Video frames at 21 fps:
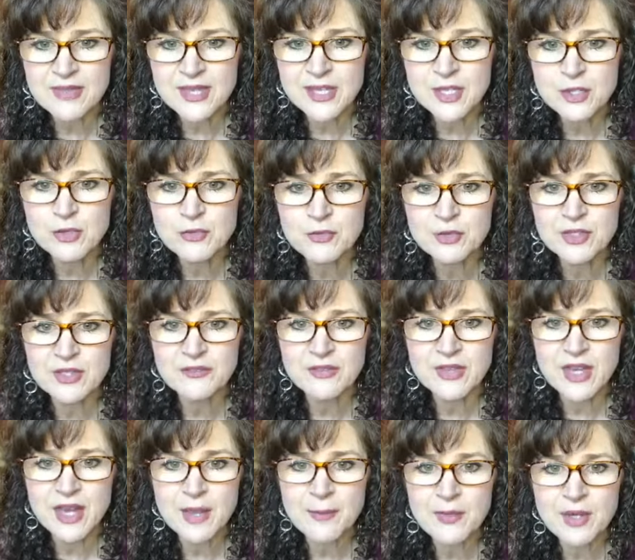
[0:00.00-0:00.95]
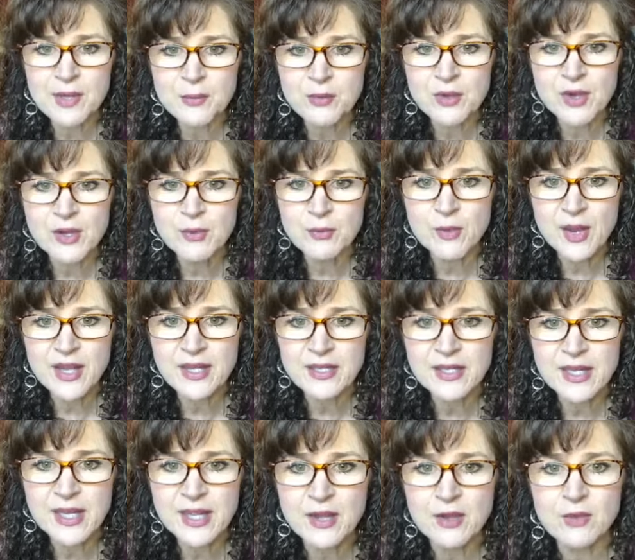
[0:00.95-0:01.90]
Thank you for leaving that. I'm going to pray
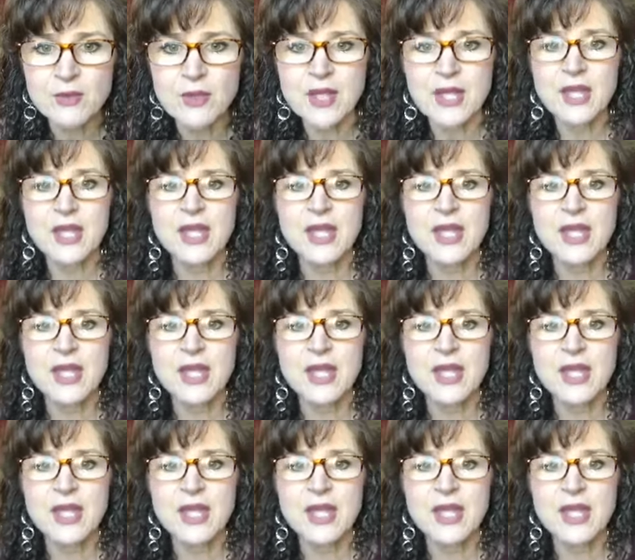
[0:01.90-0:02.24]
right now.